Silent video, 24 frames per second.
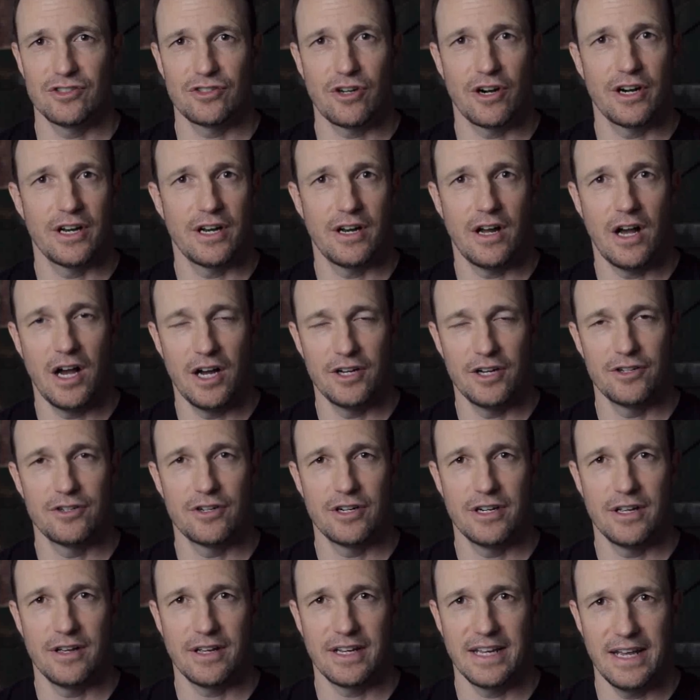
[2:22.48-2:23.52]
to start at
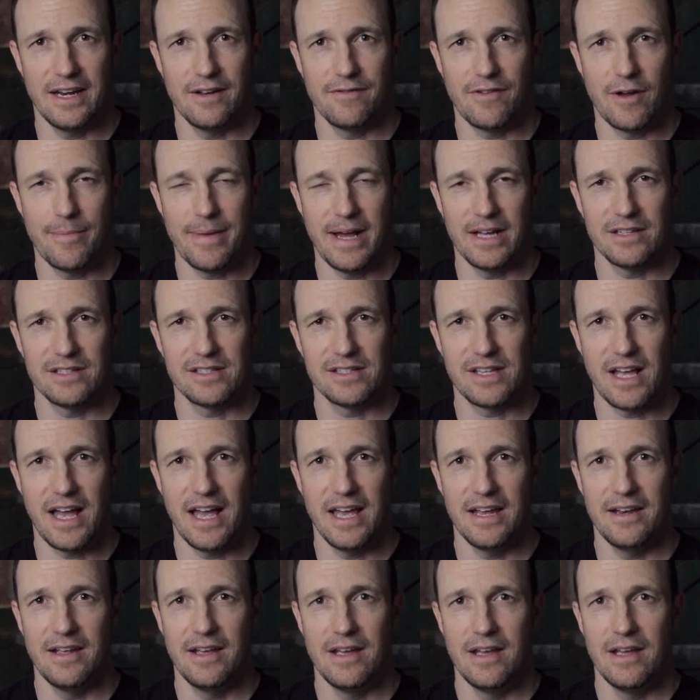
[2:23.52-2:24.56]
100. Again, if I'm
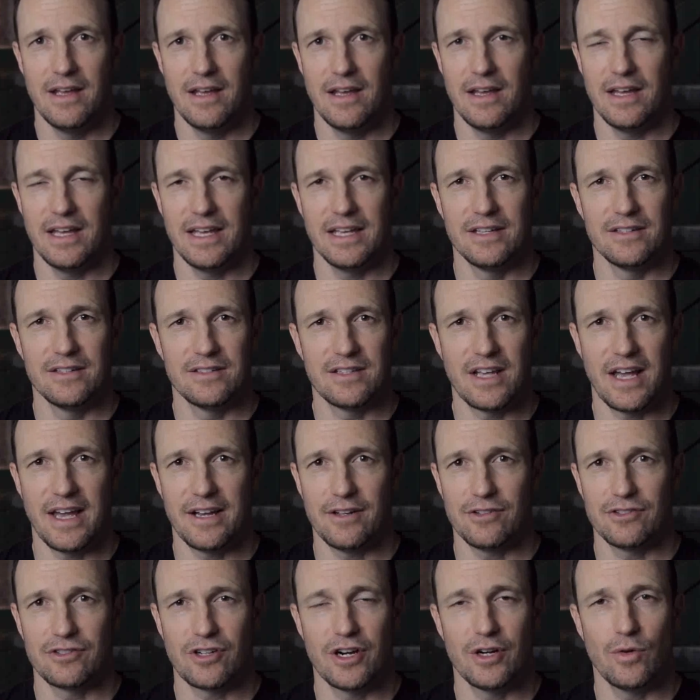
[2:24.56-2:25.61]
outside,
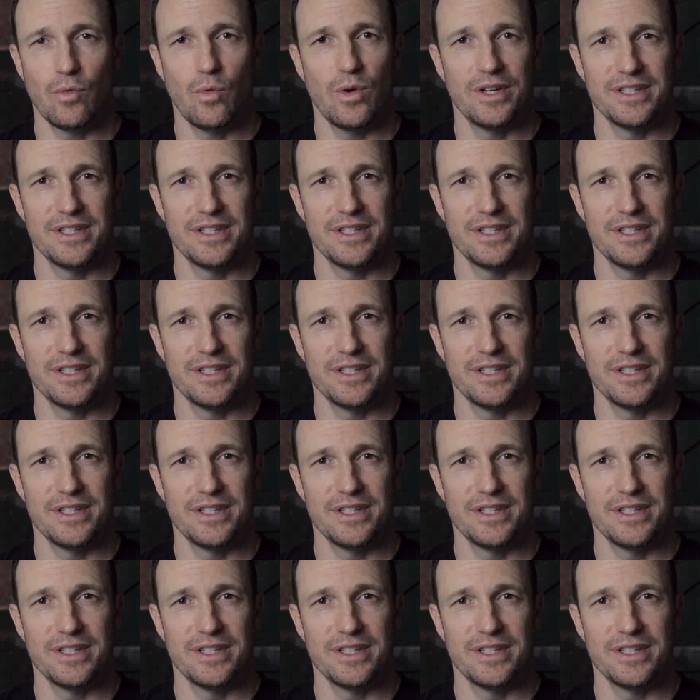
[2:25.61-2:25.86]
inside, I'll start at